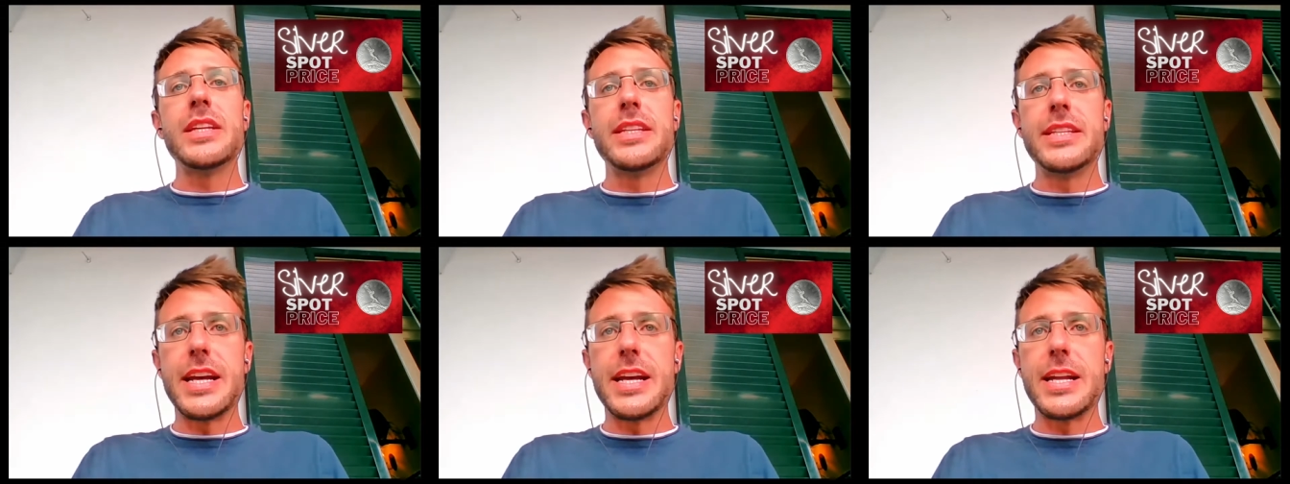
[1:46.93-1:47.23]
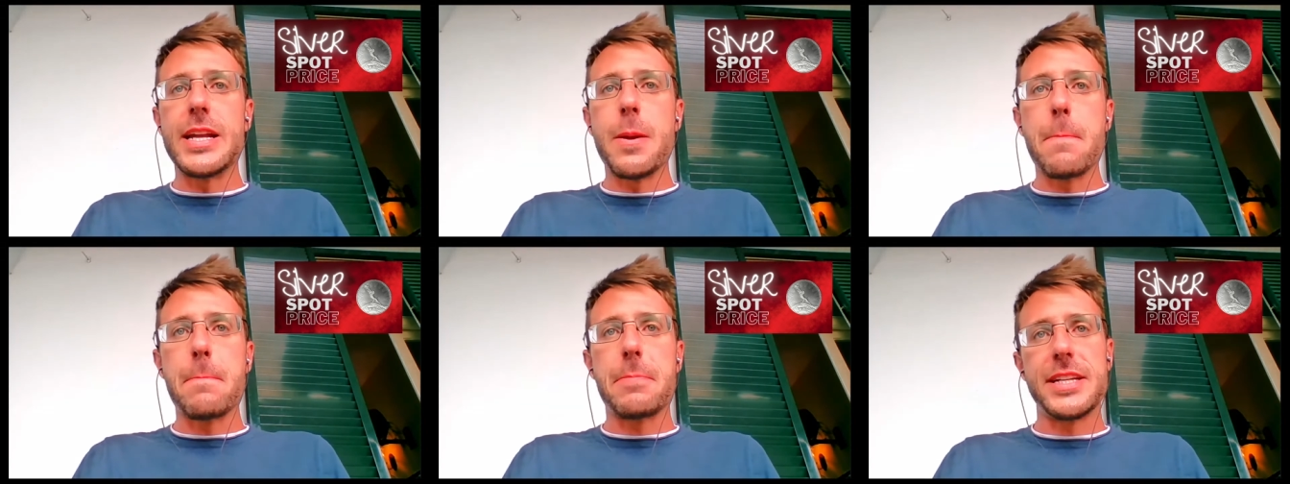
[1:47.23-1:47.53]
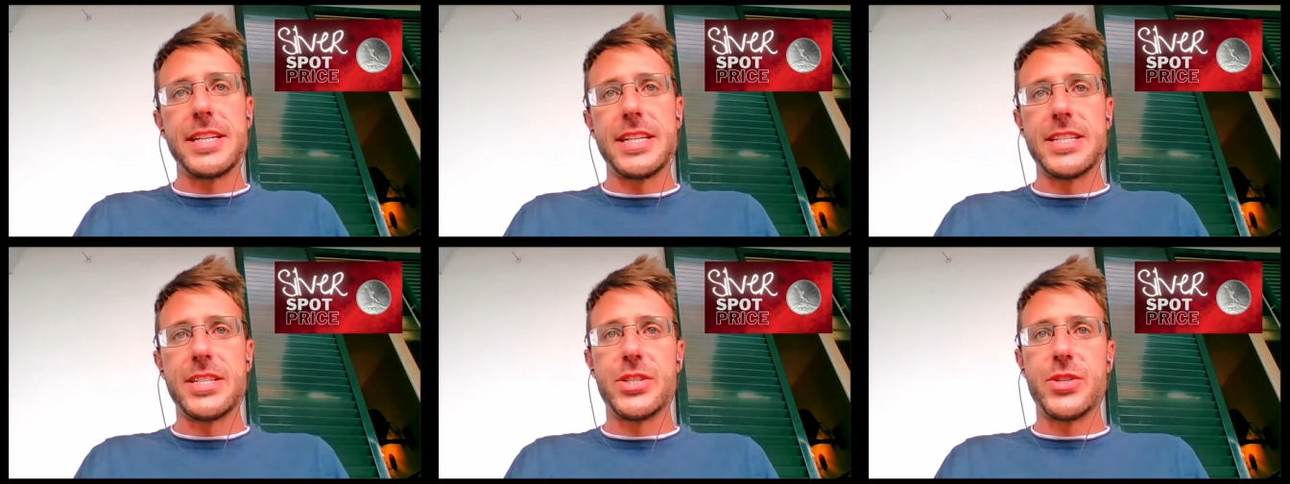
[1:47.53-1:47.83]
then
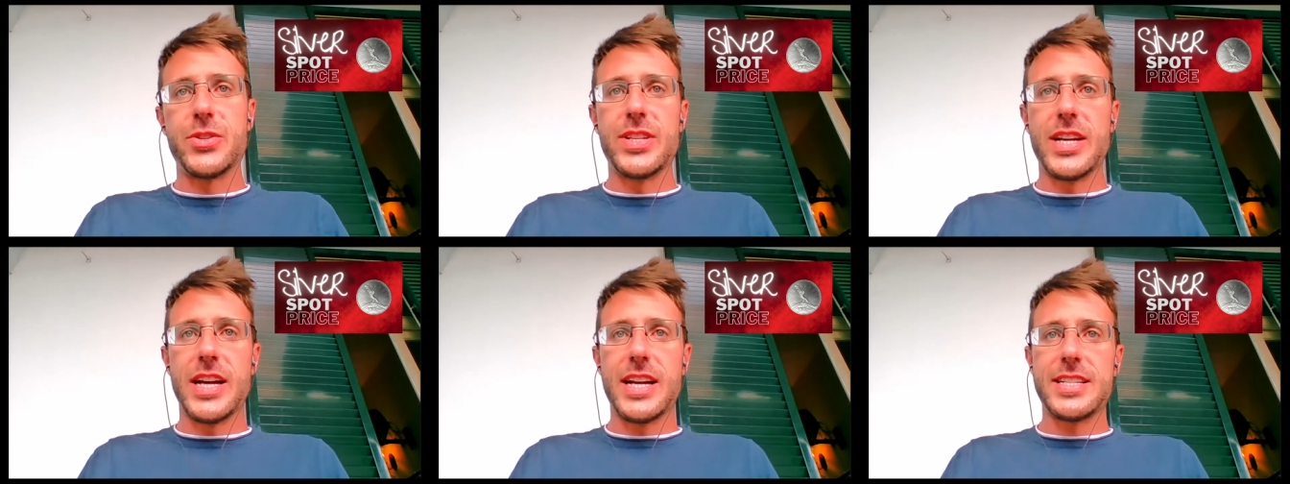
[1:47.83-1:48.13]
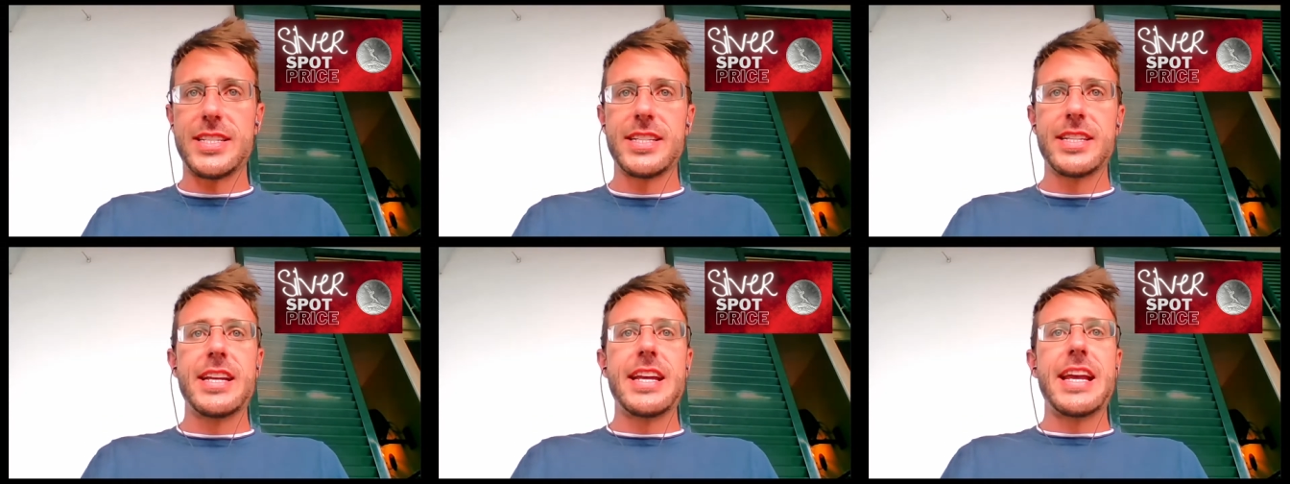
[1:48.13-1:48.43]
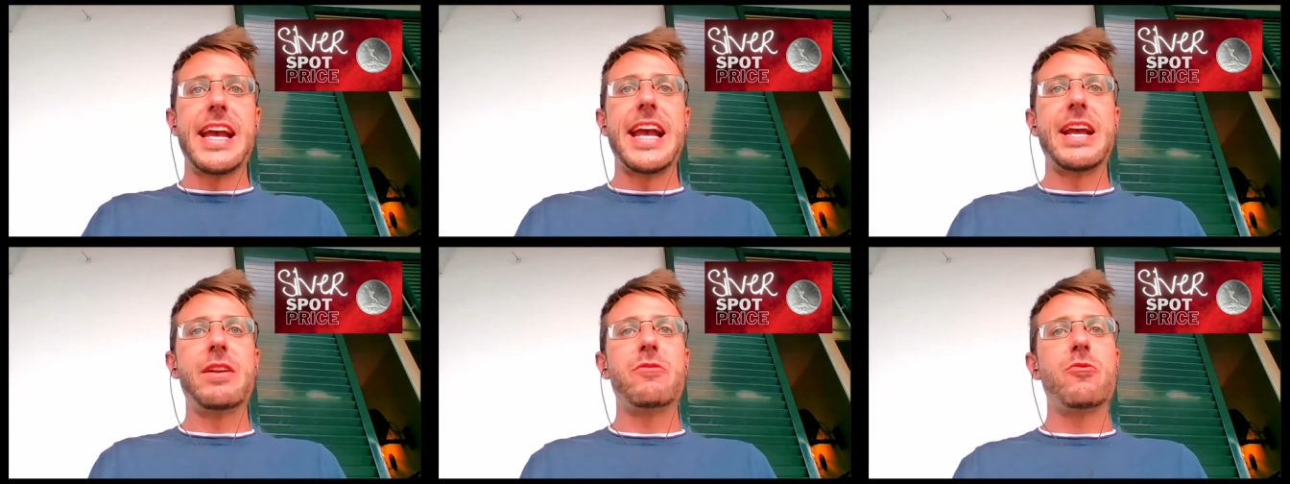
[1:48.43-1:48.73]
please do that.
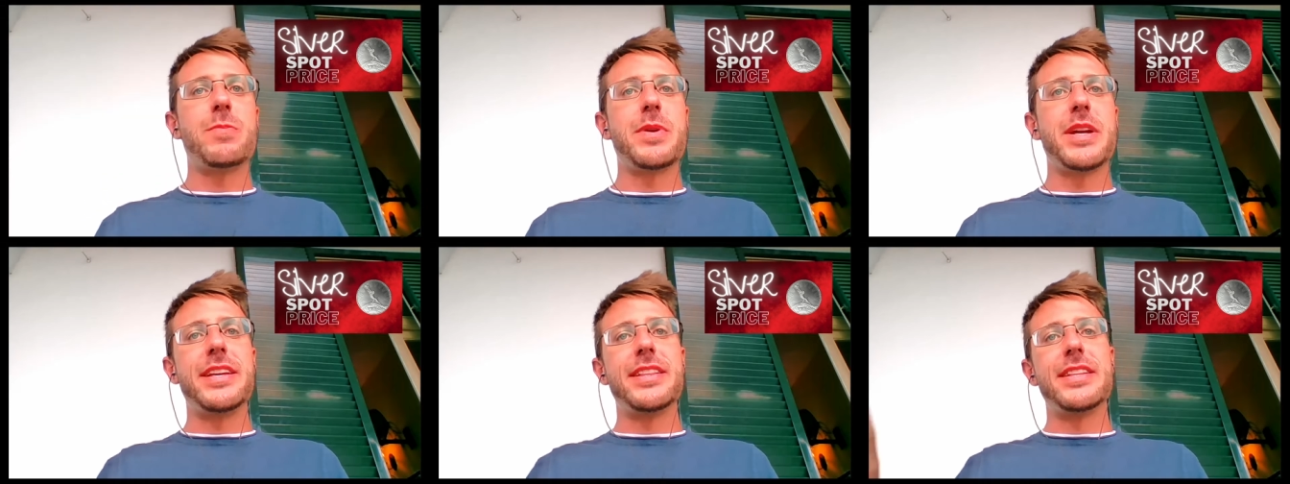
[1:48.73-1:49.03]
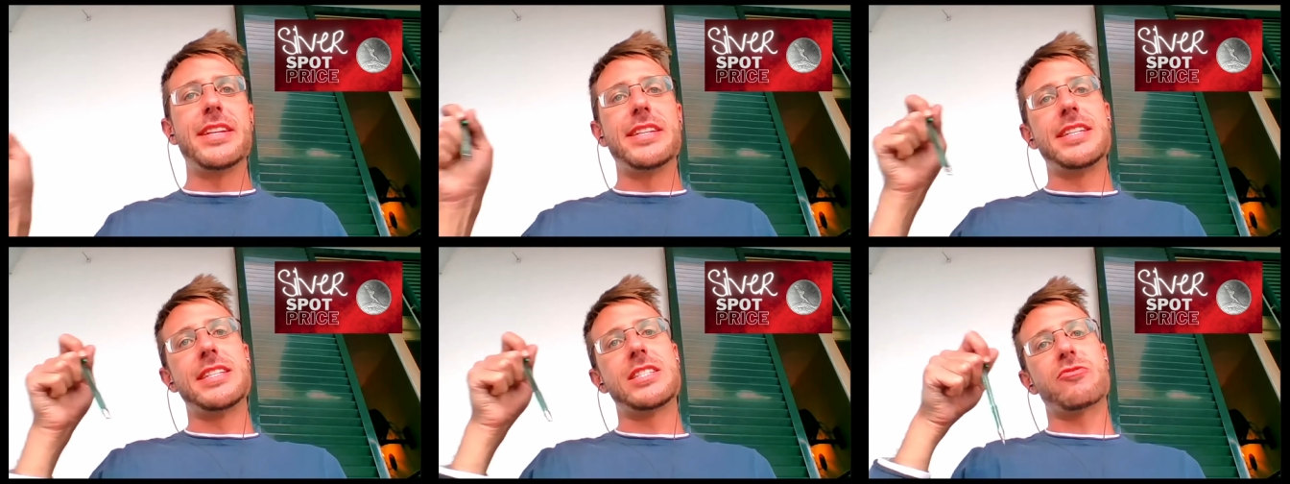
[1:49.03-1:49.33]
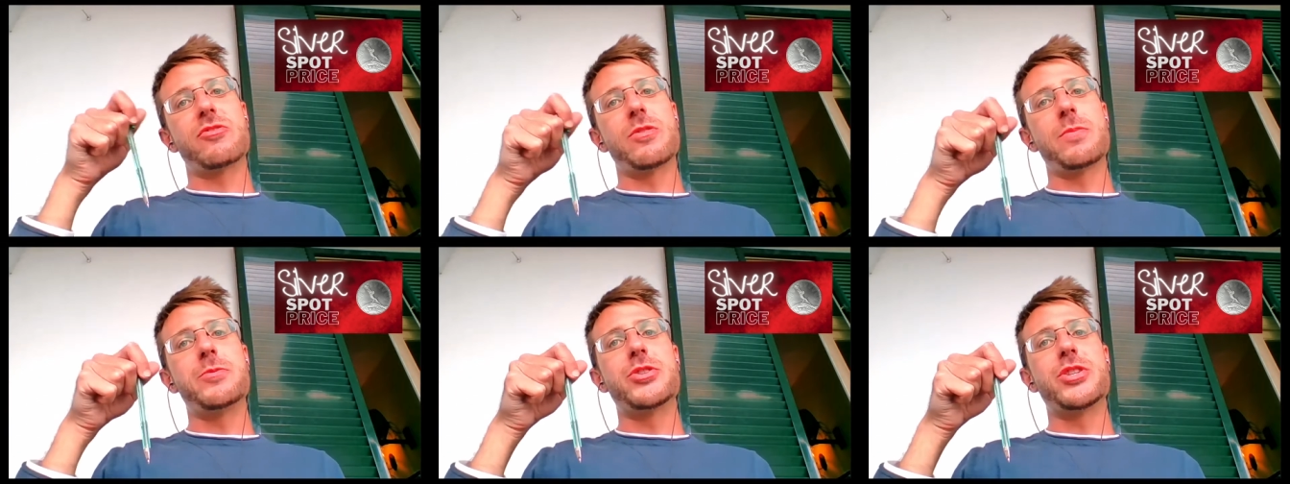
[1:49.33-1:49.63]
It will be in the
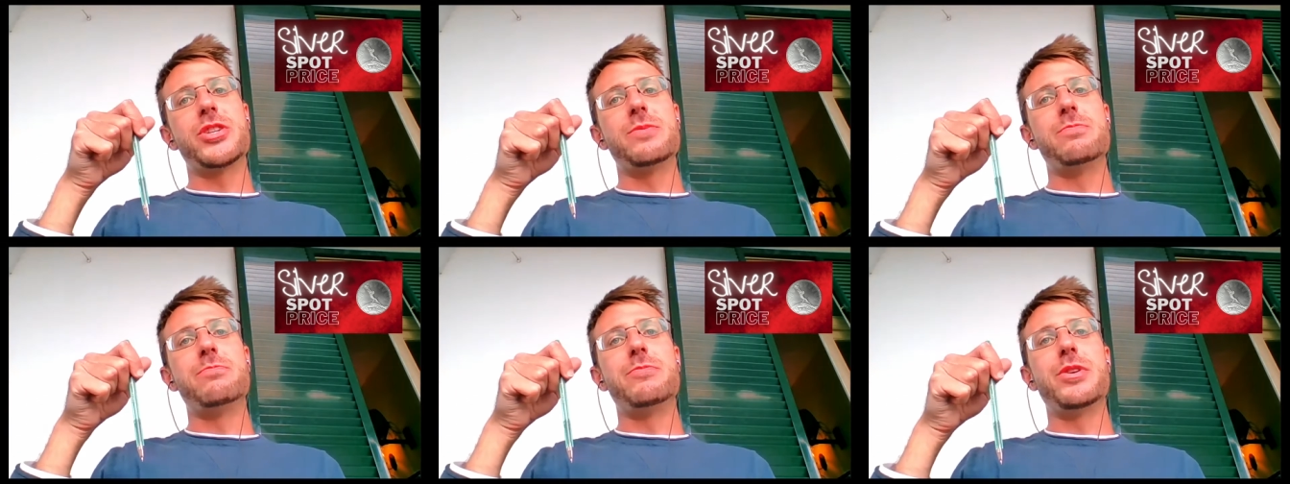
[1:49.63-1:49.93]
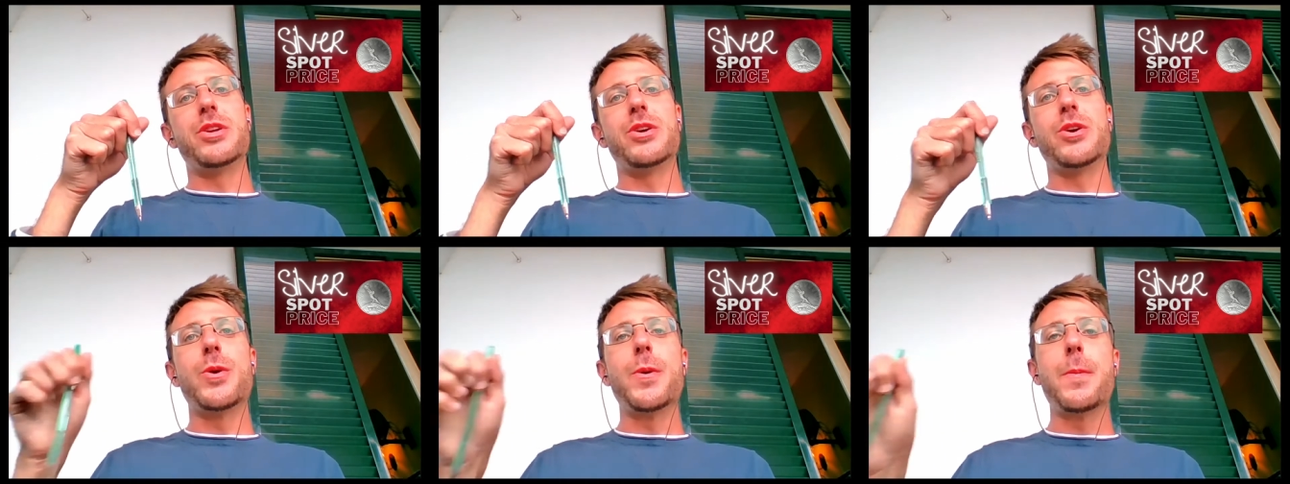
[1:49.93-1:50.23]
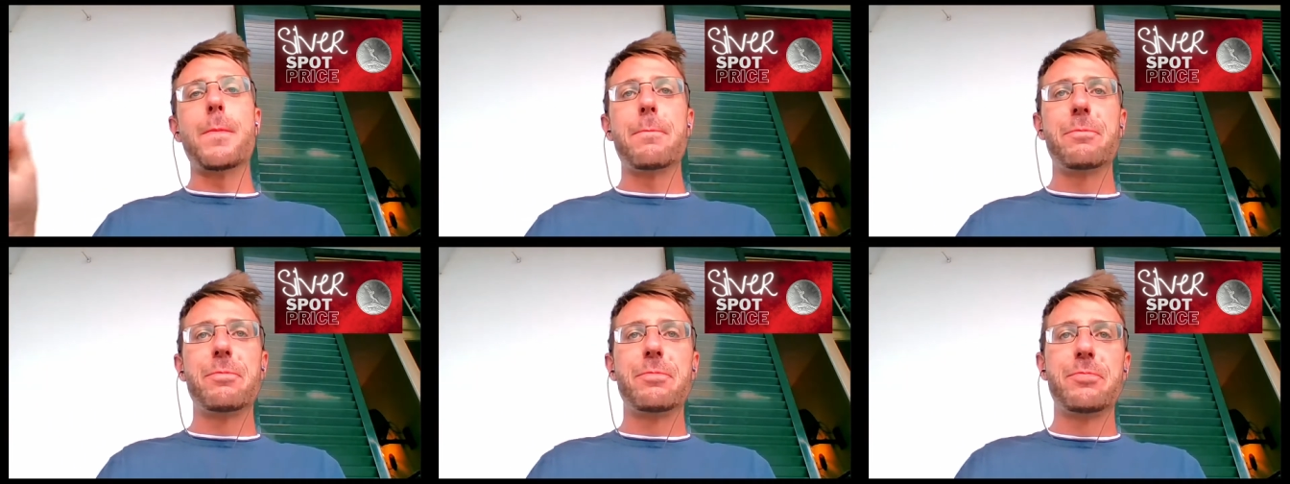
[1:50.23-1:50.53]
description below.